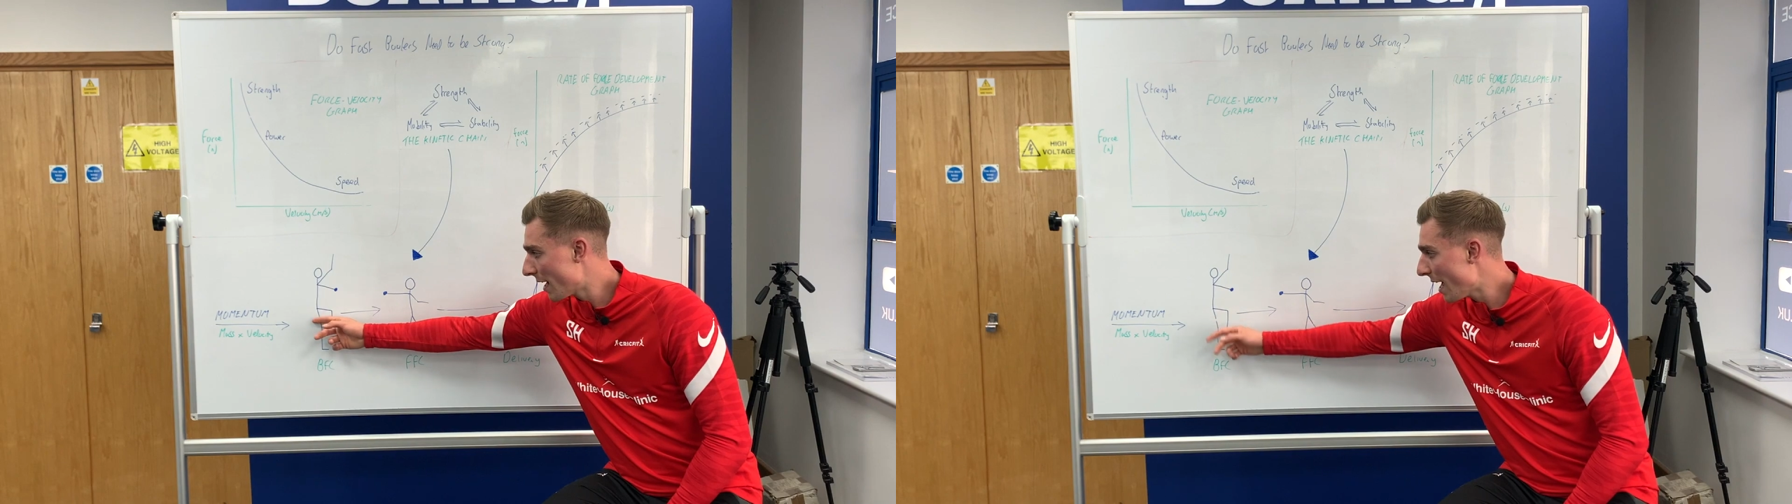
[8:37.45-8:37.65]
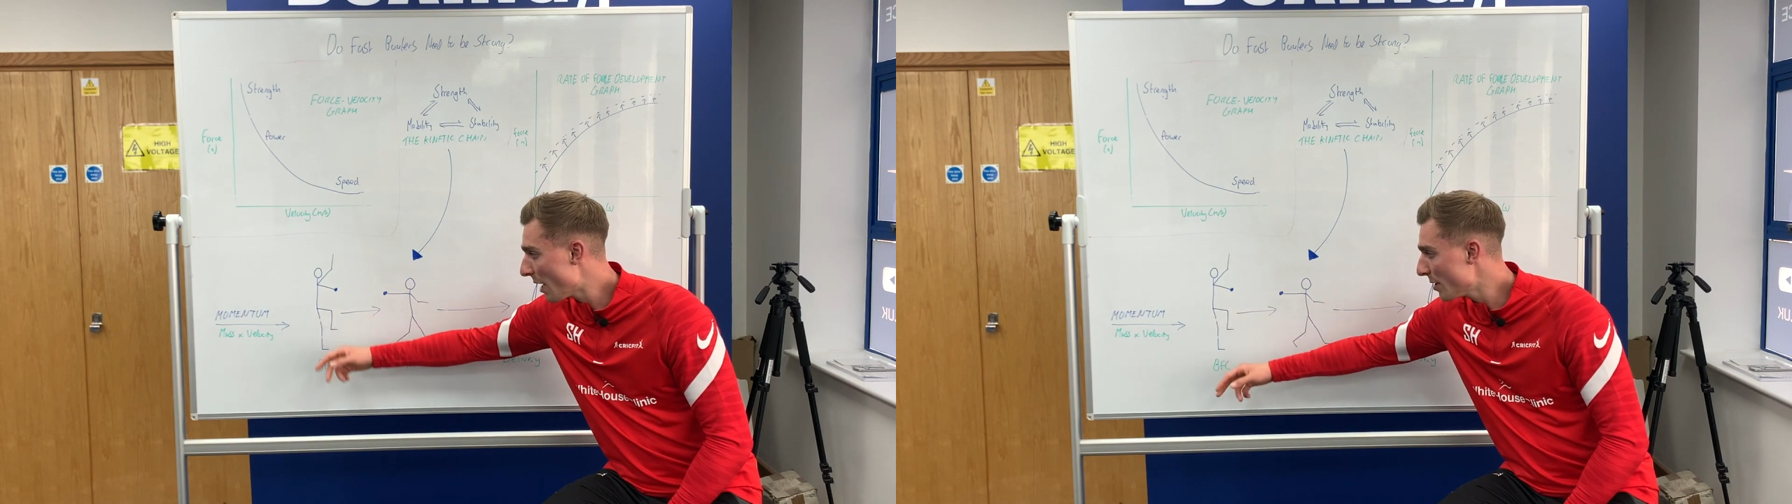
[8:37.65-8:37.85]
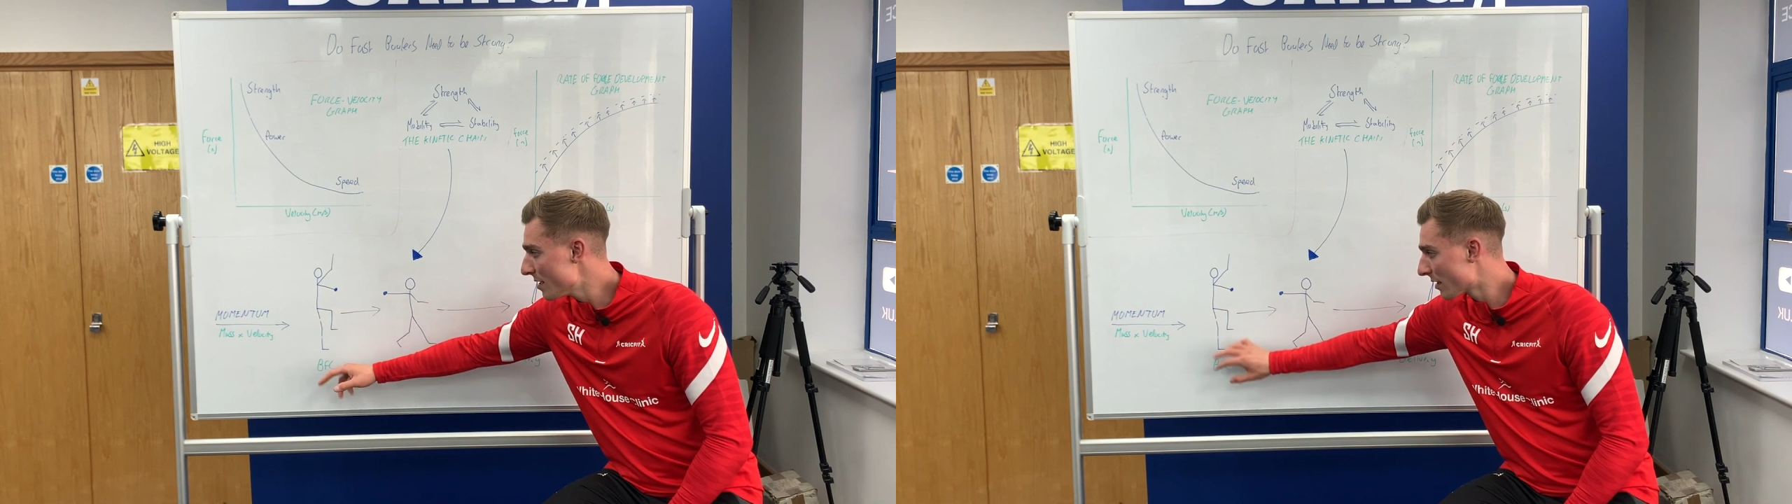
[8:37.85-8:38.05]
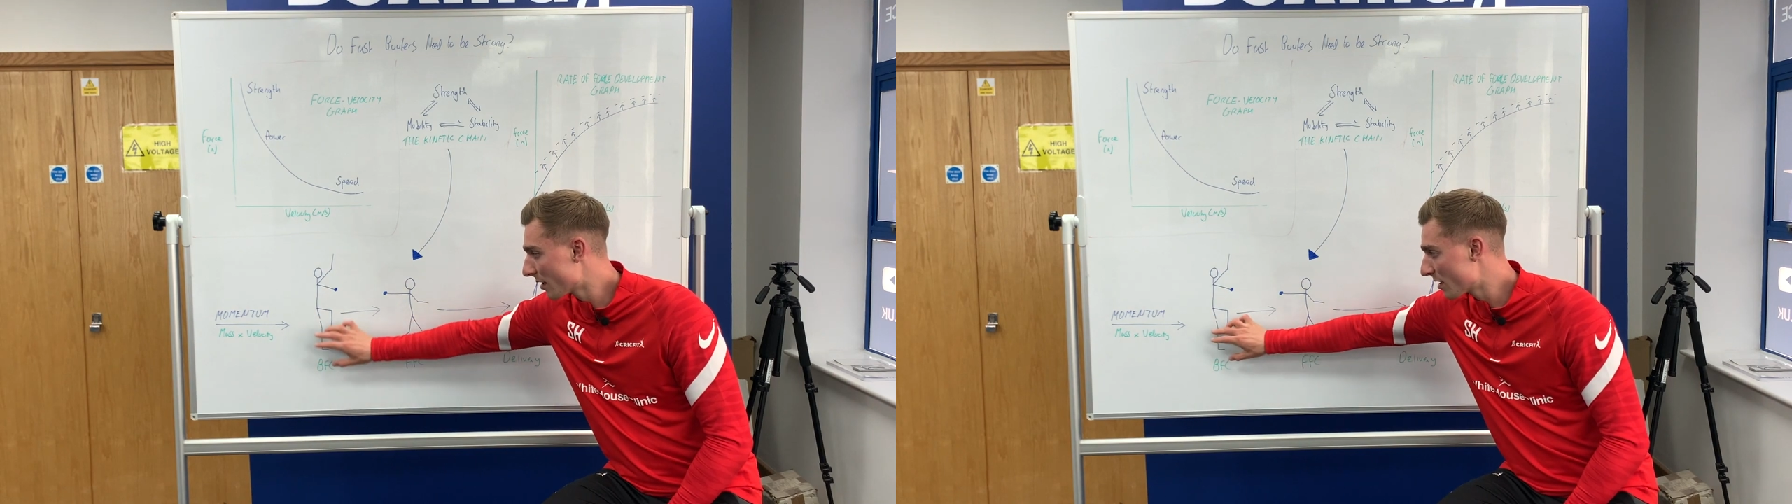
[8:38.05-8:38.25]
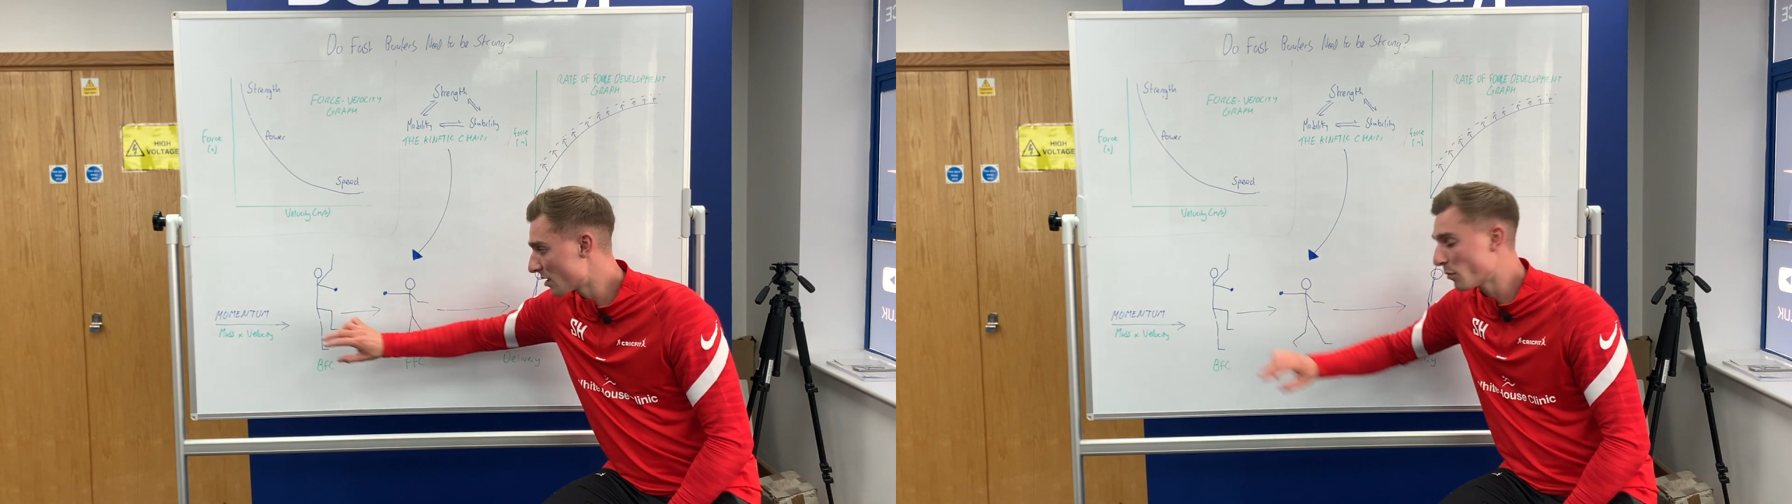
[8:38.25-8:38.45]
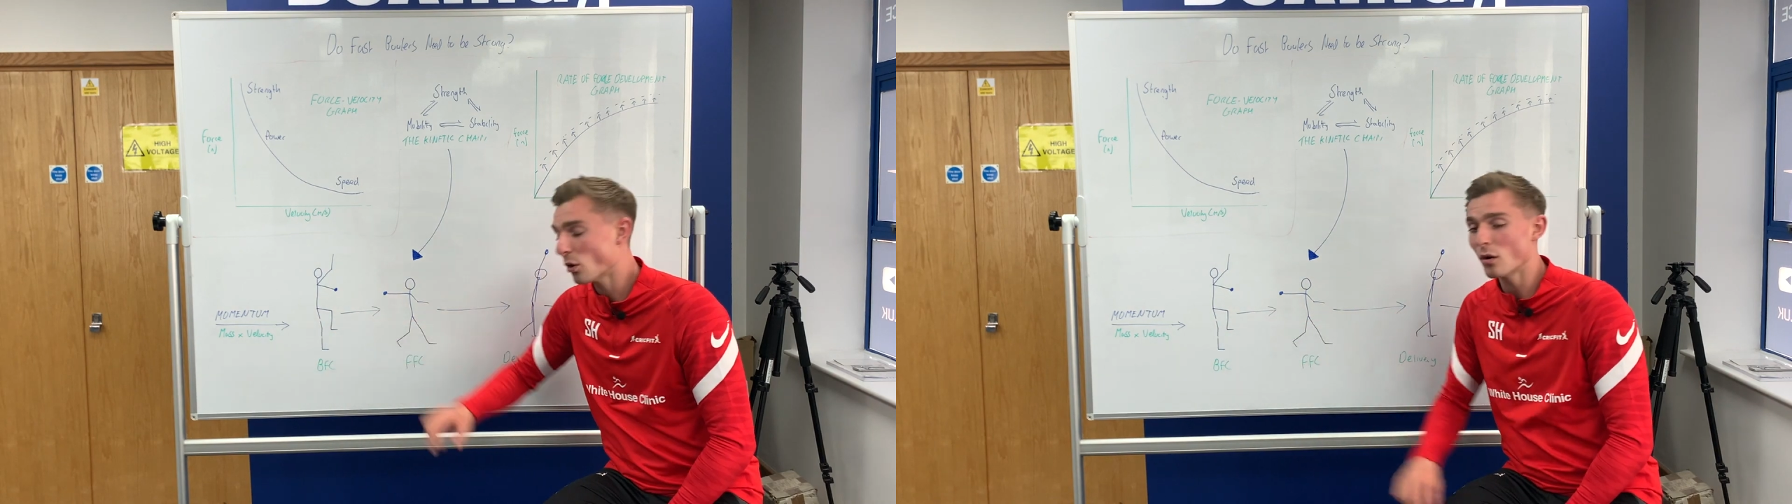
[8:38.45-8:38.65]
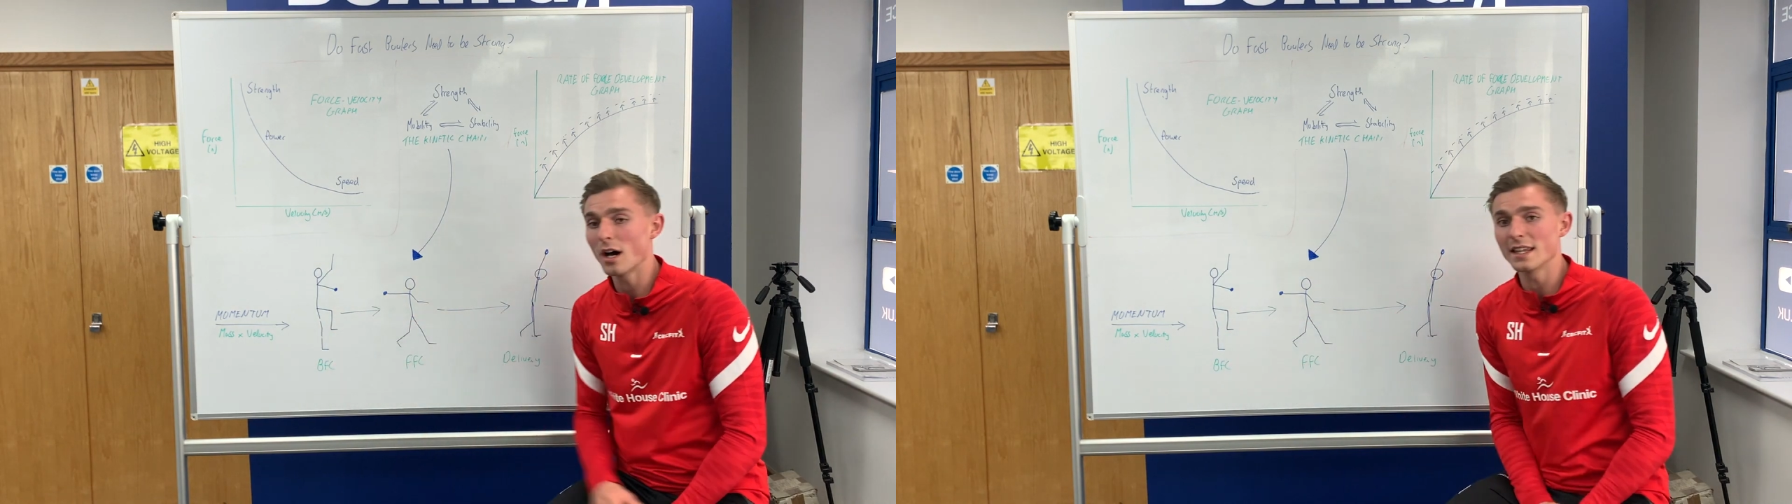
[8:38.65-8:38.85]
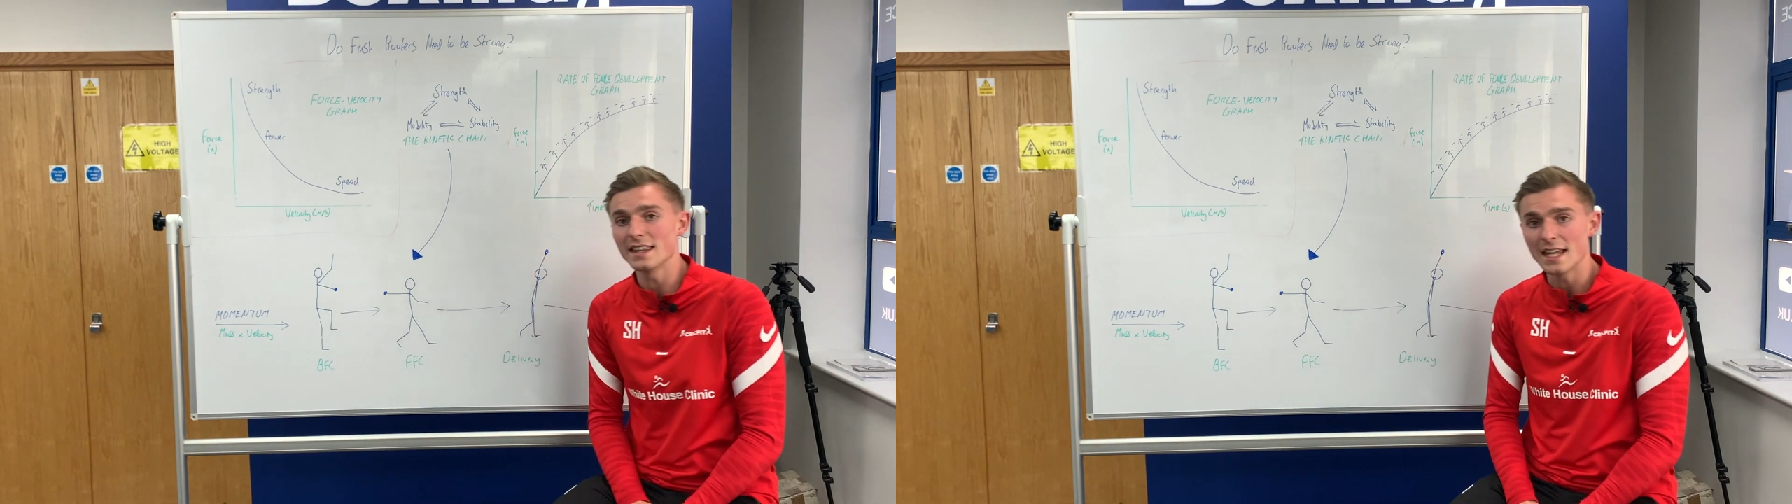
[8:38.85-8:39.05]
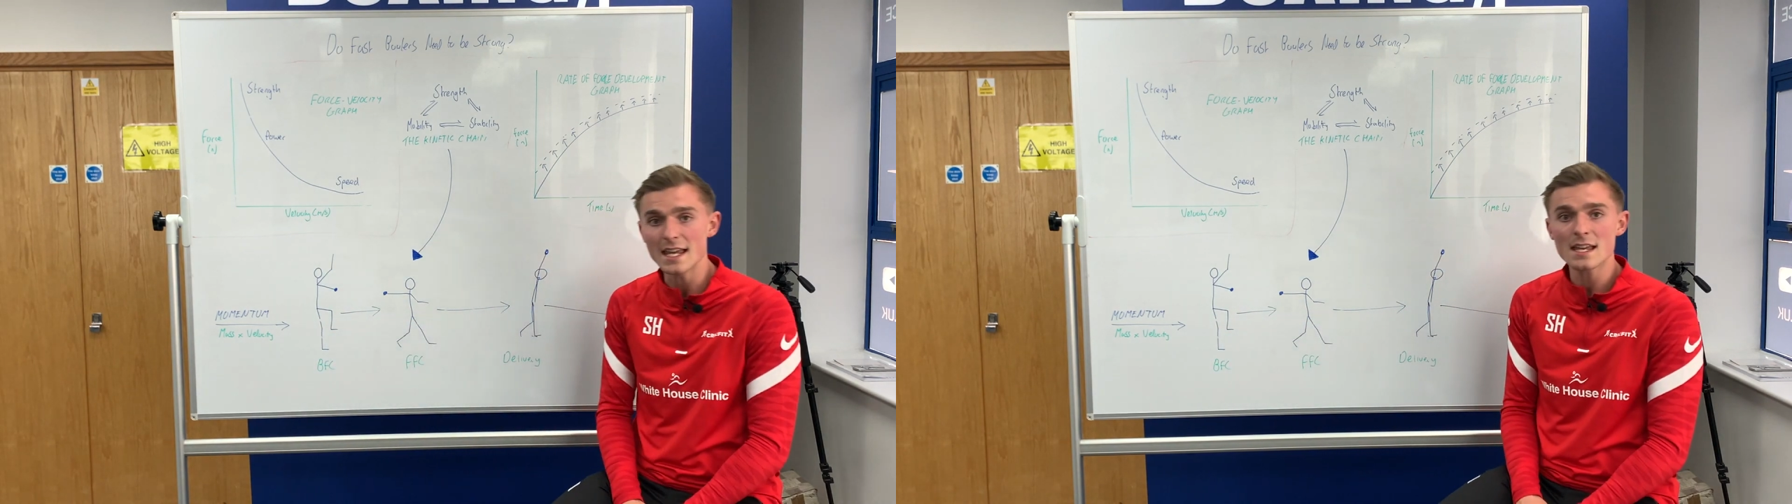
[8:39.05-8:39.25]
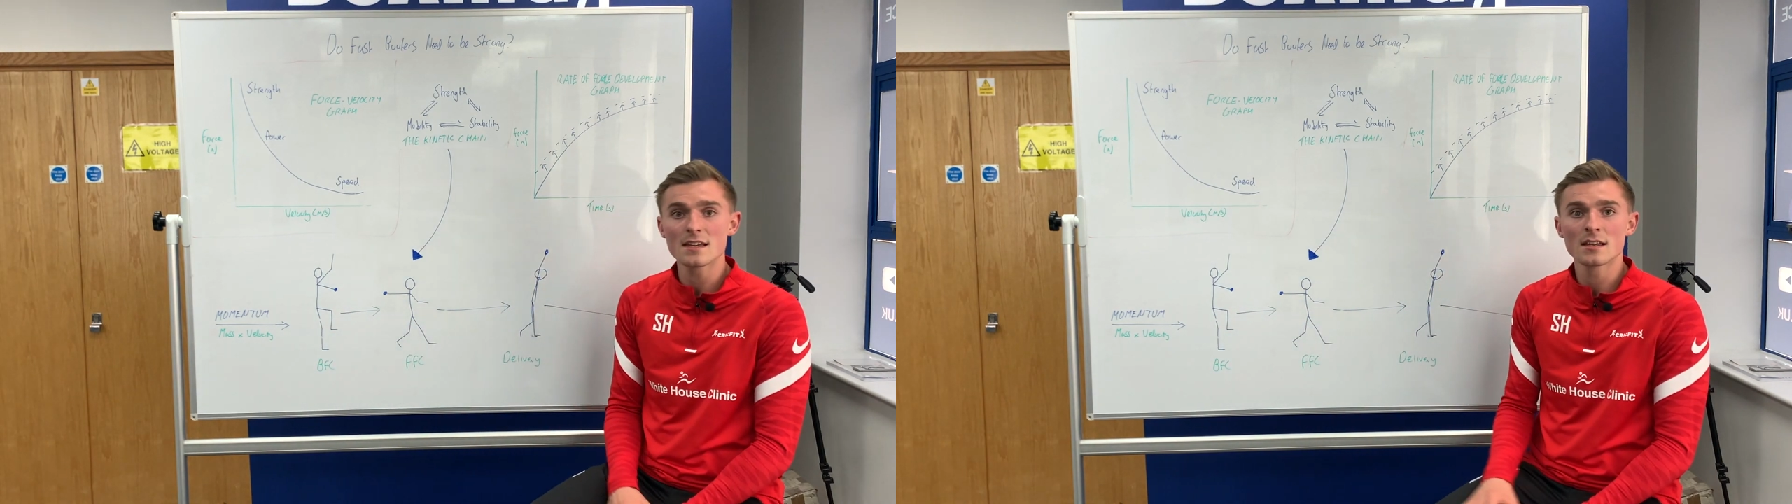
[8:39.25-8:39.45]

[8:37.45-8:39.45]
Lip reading: hammies are going to support our knee,